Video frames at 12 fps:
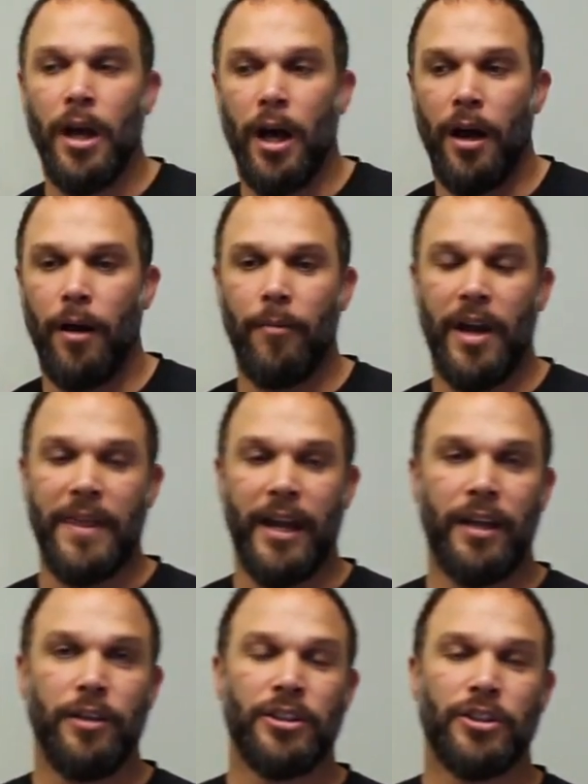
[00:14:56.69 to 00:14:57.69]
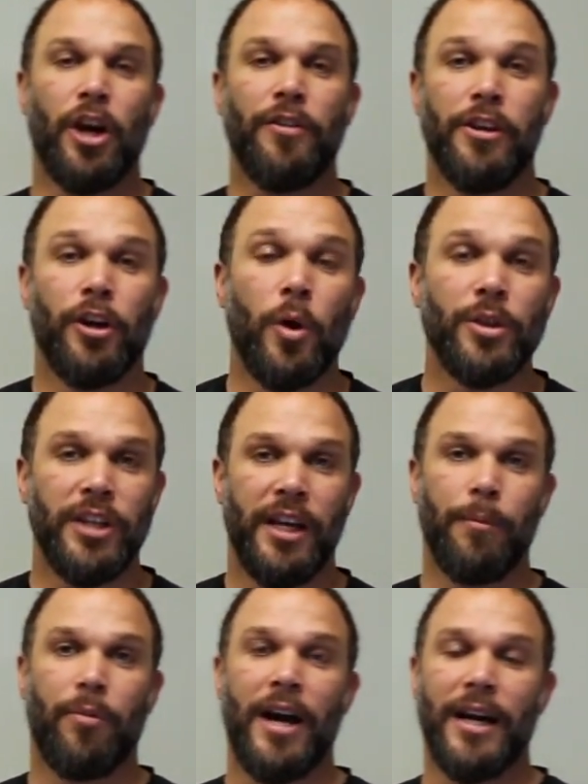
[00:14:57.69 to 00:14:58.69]
um, and then start the
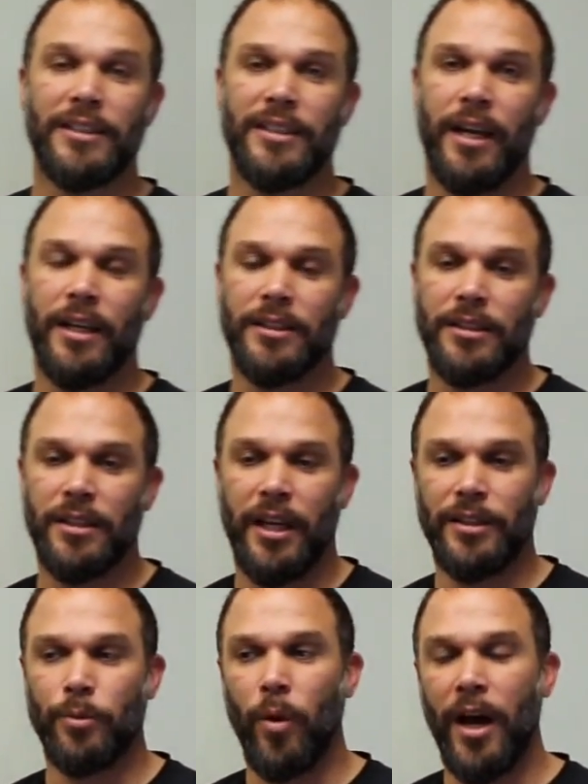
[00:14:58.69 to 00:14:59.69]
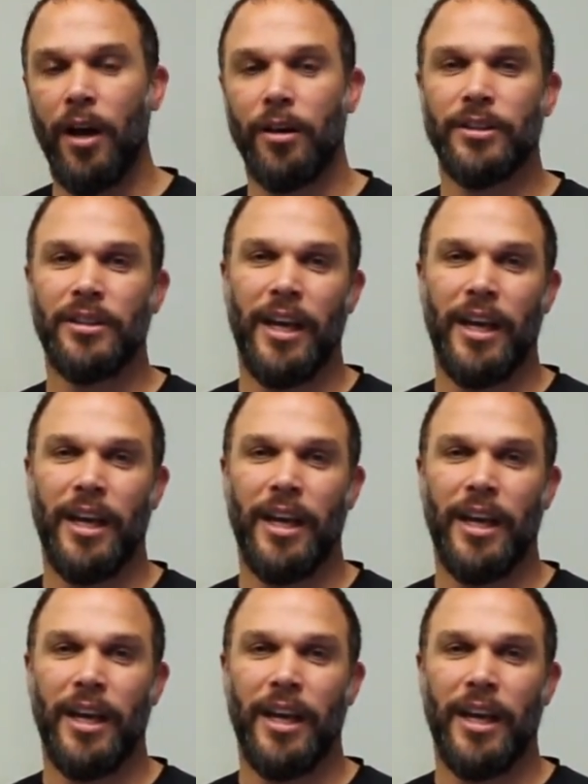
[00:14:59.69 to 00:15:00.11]
negotiating process as well.